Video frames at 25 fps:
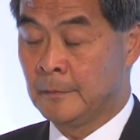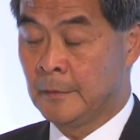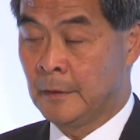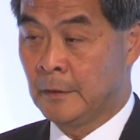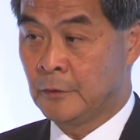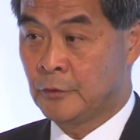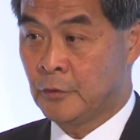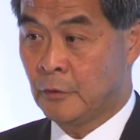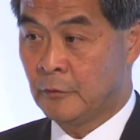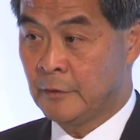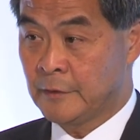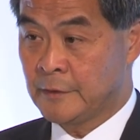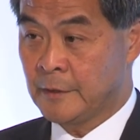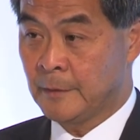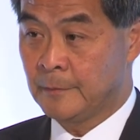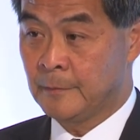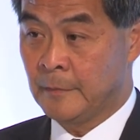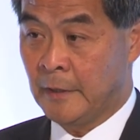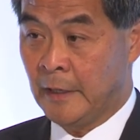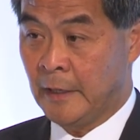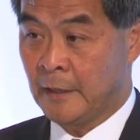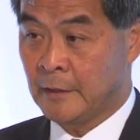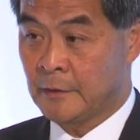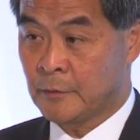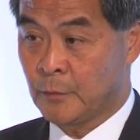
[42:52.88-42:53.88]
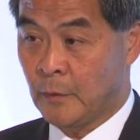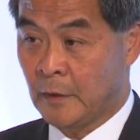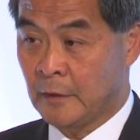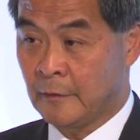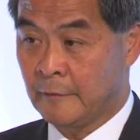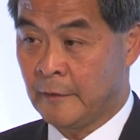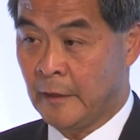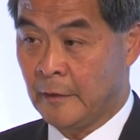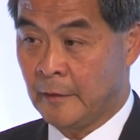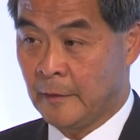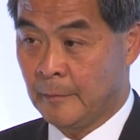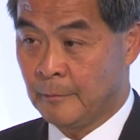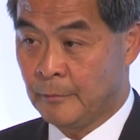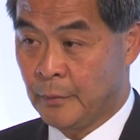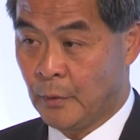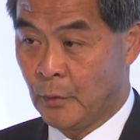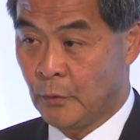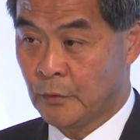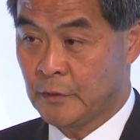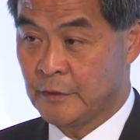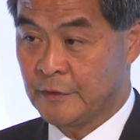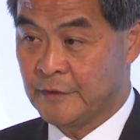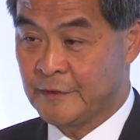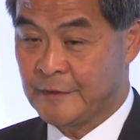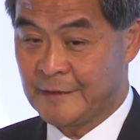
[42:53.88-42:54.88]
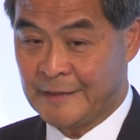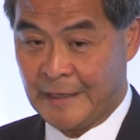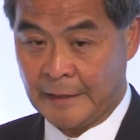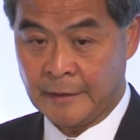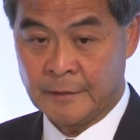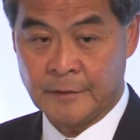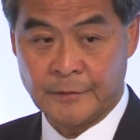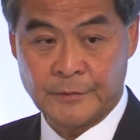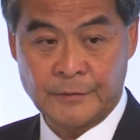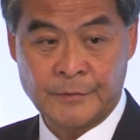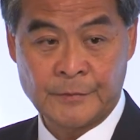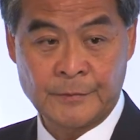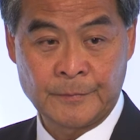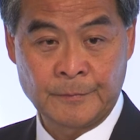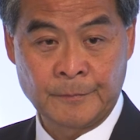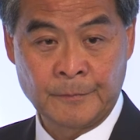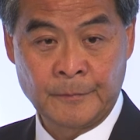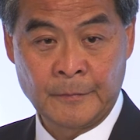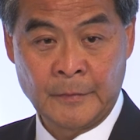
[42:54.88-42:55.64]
Tourism is one of our important sectors.